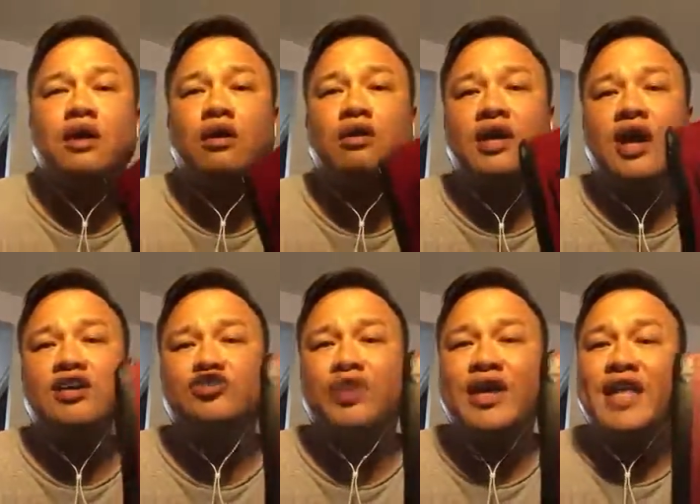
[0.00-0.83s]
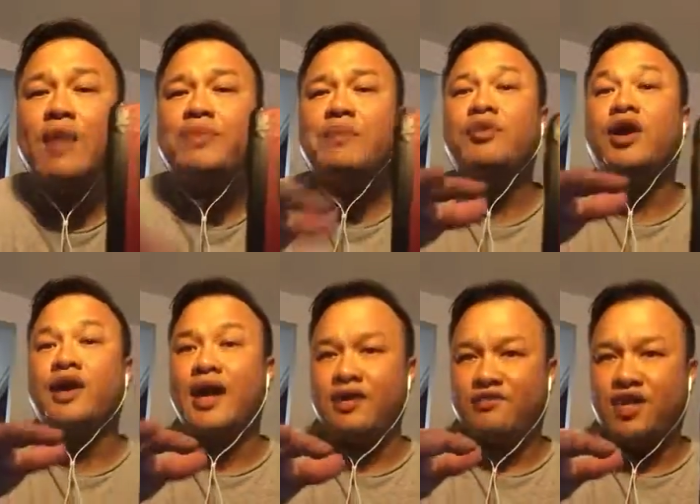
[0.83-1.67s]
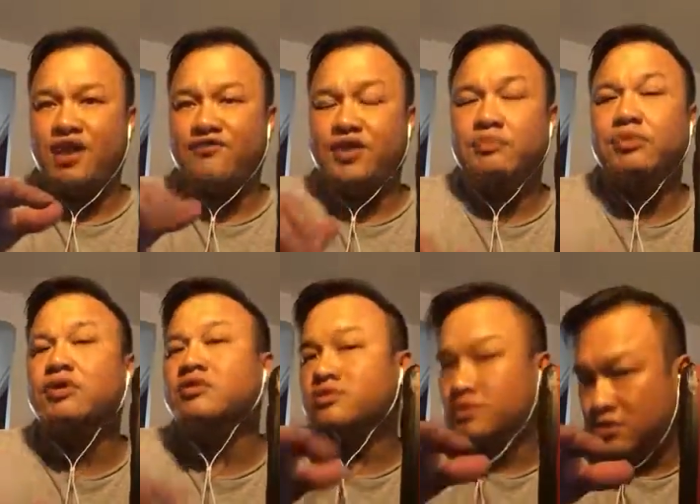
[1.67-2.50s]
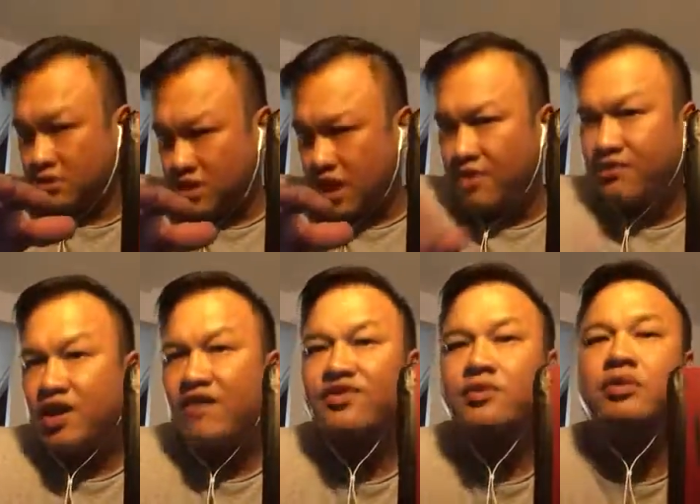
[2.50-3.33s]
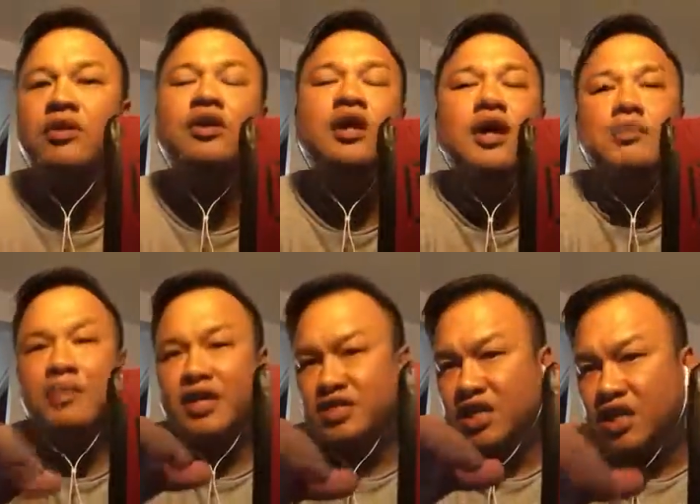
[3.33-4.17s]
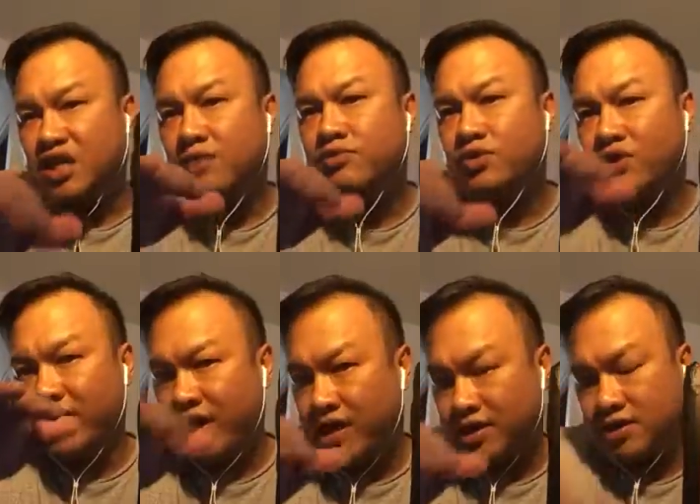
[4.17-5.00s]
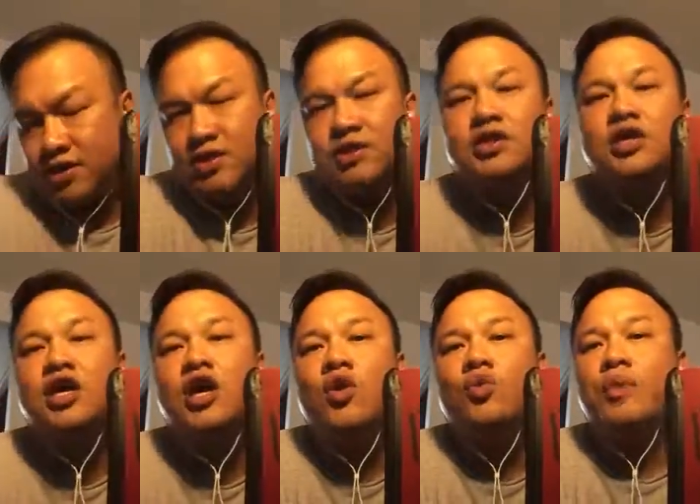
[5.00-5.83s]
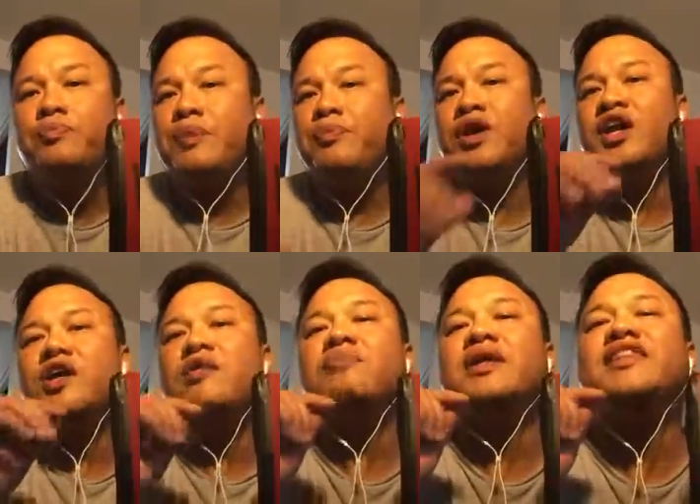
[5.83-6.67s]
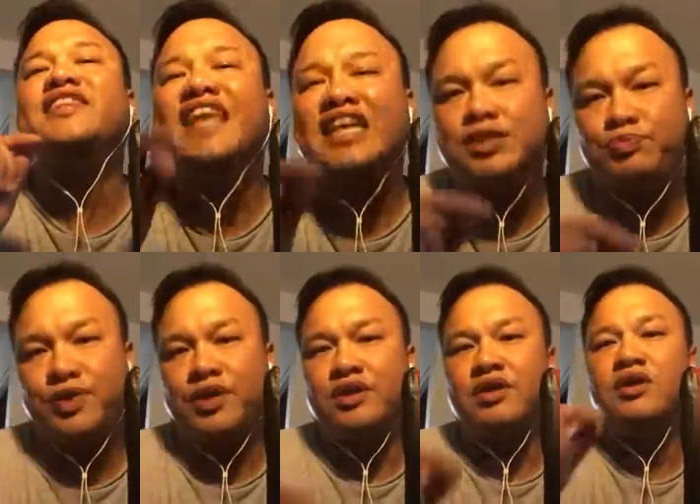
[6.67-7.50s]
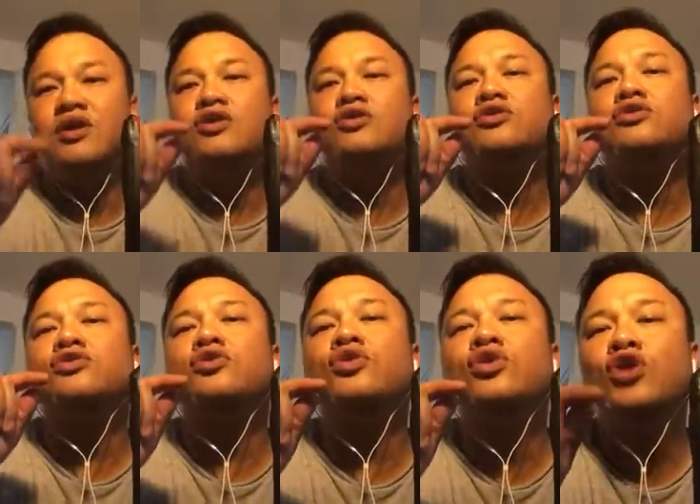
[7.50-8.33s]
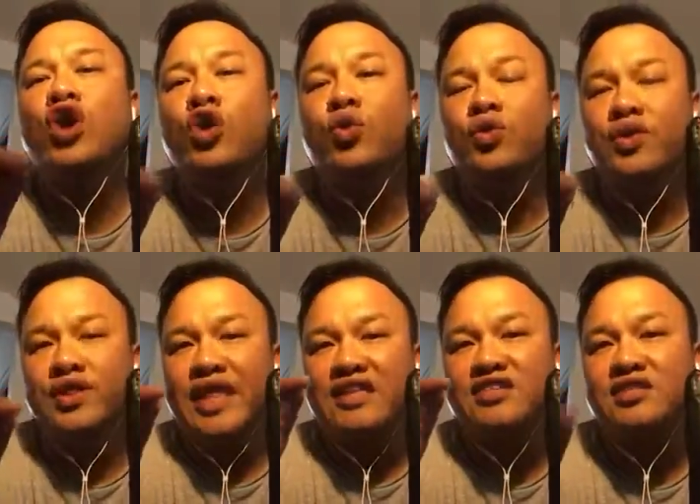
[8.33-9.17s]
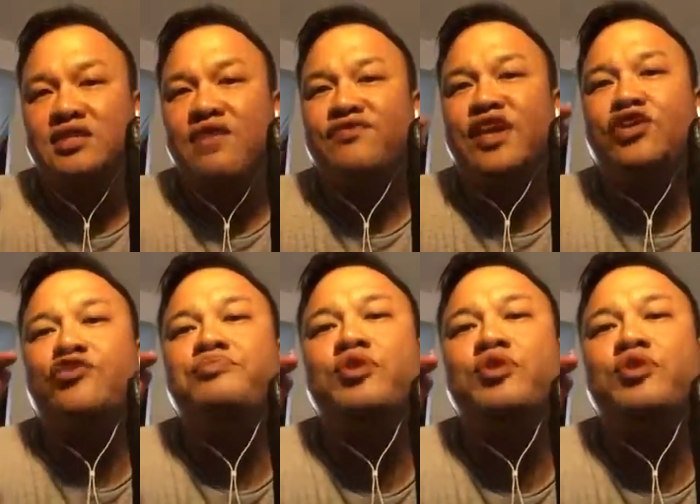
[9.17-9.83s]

Okay, because right now people are kind of comfortable, kind of comfortable. But it's going to come to a help where people are going to be desperate to know that stuff that you've